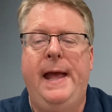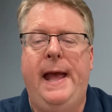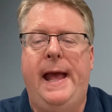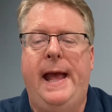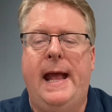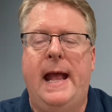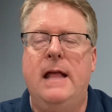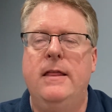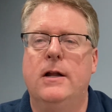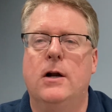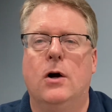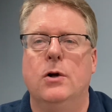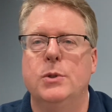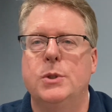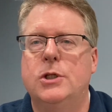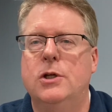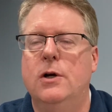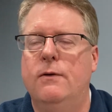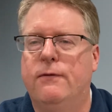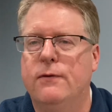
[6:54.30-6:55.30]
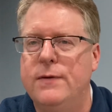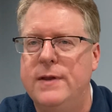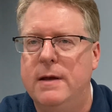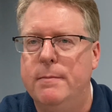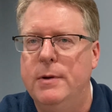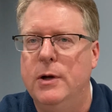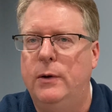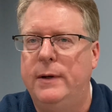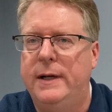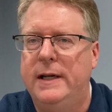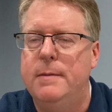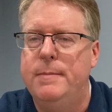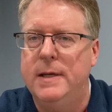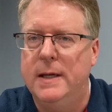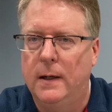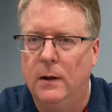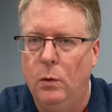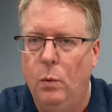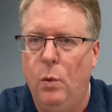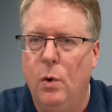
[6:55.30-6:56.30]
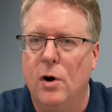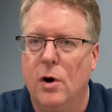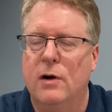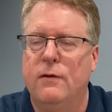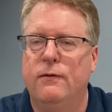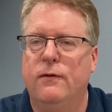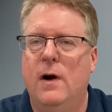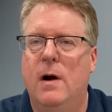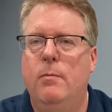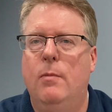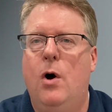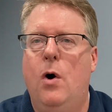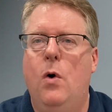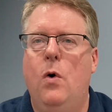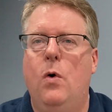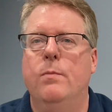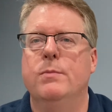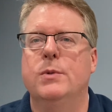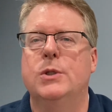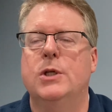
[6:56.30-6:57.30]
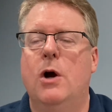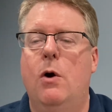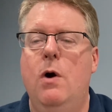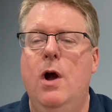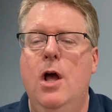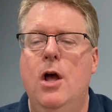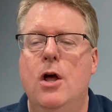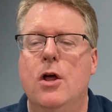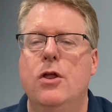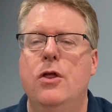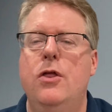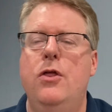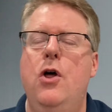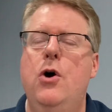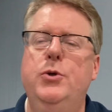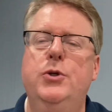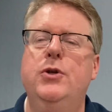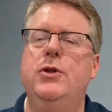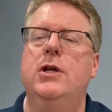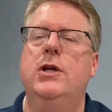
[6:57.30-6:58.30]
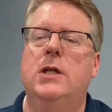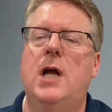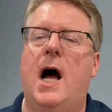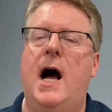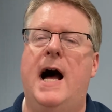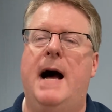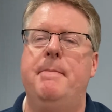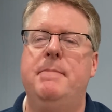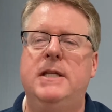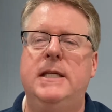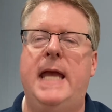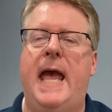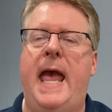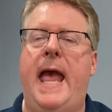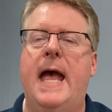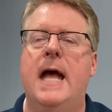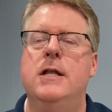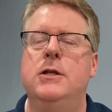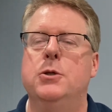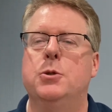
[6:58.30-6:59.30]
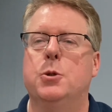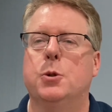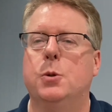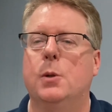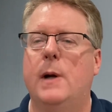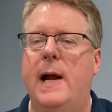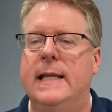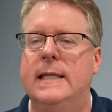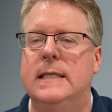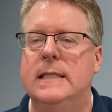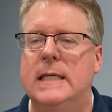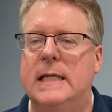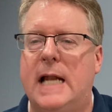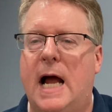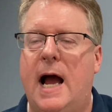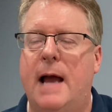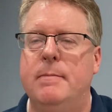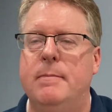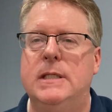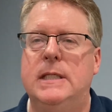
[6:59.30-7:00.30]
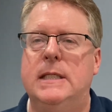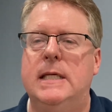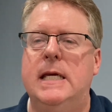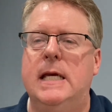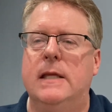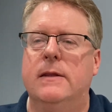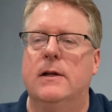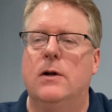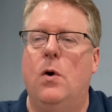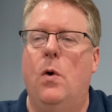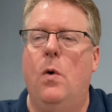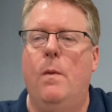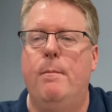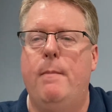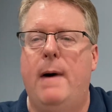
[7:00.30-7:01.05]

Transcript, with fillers: and, and then also for the ability to be able to work from home. So those are the top ten trends that I'm seeing that home